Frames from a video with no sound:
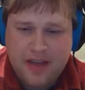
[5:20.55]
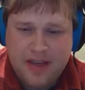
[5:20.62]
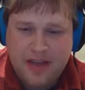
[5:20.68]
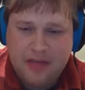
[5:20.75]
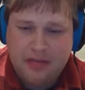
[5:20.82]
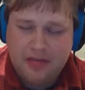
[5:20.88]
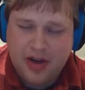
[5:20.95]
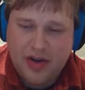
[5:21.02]

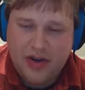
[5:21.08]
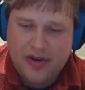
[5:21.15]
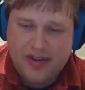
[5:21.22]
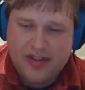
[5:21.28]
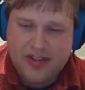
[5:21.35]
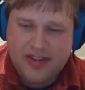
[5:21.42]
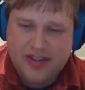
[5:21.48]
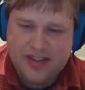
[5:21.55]
in the
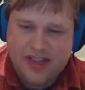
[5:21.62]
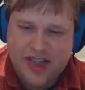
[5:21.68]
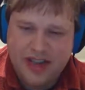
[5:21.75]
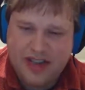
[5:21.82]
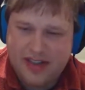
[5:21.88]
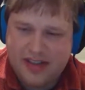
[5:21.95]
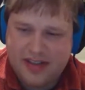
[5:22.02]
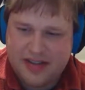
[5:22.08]
bones and
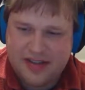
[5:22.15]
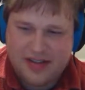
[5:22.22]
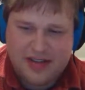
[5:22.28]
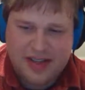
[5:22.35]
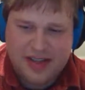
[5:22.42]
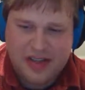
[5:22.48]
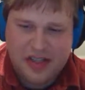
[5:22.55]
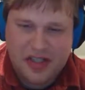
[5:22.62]
skeletons
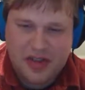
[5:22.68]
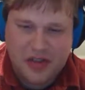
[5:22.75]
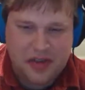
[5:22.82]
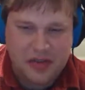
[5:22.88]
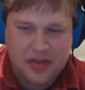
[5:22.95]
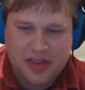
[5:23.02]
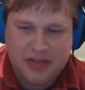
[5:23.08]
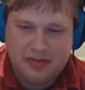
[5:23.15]
that
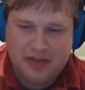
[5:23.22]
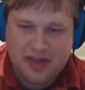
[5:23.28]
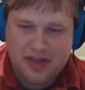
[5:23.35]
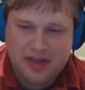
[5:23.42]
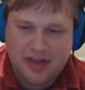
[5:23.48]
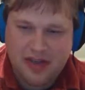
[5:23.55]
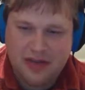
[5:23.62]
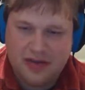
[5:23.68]
strewed some of the
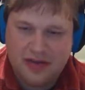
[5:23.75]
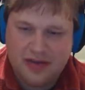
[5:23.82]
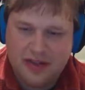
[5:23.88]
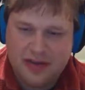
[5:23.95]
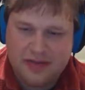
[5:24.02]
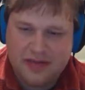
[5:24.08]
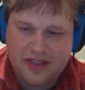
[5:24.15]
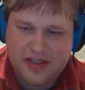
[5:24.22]
stone
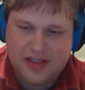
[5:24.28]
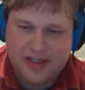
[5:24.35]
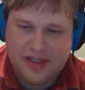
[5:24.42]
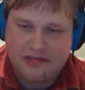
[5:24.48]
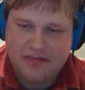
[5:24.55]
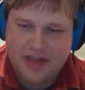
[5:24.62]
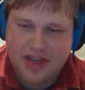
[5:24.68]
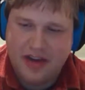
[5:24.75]
crypts
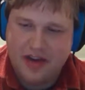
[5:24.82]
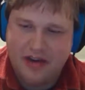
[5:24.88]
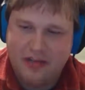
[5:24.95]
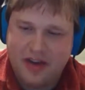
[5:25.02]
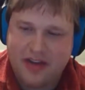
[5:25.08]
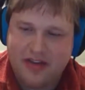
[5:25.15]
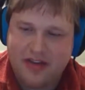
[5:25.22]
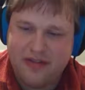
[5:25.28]
deep down
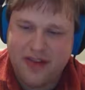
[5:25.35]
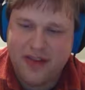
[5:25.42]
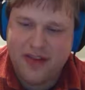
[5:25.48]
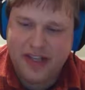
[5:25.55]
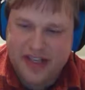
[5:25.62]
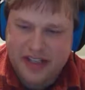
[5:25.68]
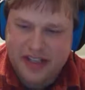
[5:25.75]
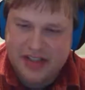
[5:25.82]
among the
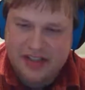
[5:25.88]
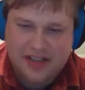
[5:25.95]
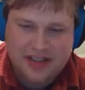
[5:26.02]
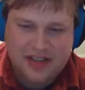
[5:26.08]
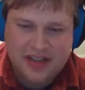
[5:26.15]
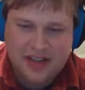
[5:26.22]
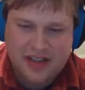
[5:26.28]
foundations.